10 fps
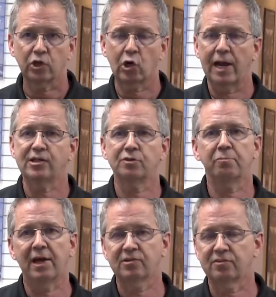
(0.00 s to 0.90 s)
crashing
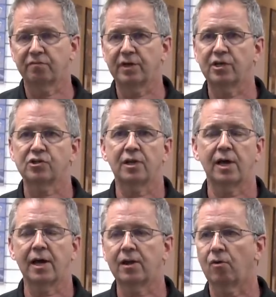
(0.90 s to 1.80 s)
past the finish
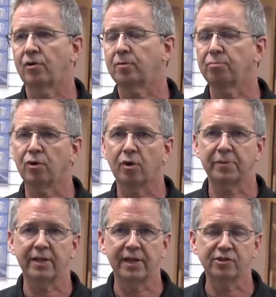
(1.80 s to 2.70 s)
line, or you blow up
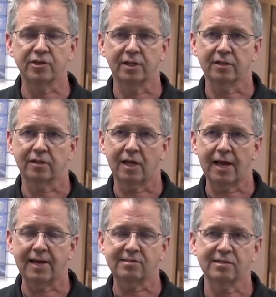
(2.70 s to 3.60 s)
an engine in the
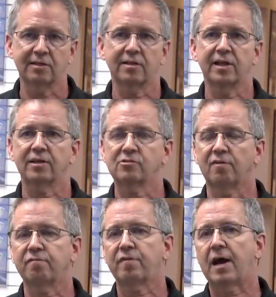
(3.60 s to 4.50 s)
lights and the thing's
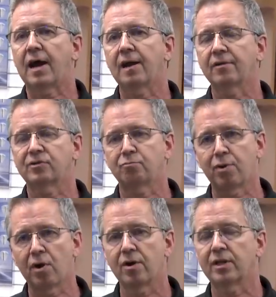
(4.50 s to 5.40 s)
on fire, it's
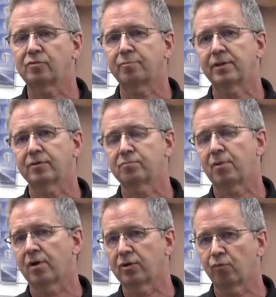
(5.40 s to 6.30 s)
burning
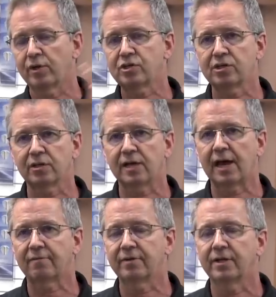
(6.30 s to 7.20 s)
the windshield
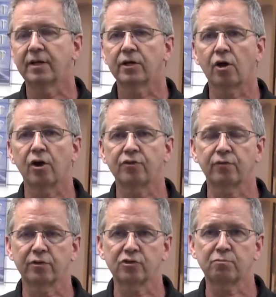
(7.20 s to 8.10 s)
out of it, car's
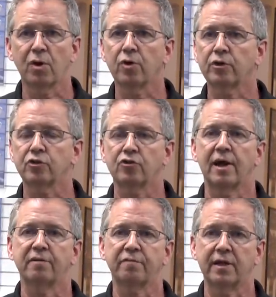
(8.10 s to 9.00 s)
full of smoke, you're
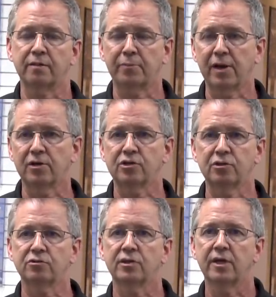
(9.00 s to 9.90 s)
trying to find the
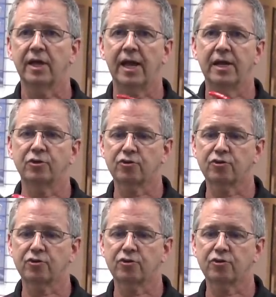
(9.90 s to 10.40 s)
parachutes, and you're